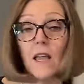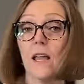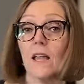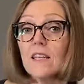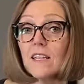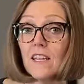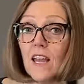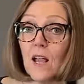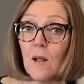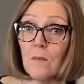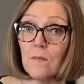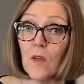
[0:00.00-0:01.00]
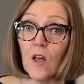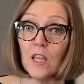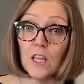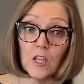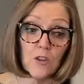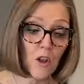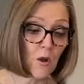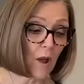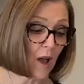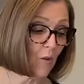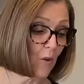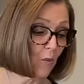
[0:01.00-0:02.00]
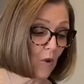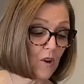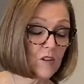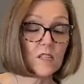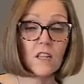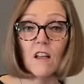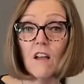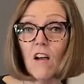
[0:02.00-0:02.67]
and I'll let you know how it works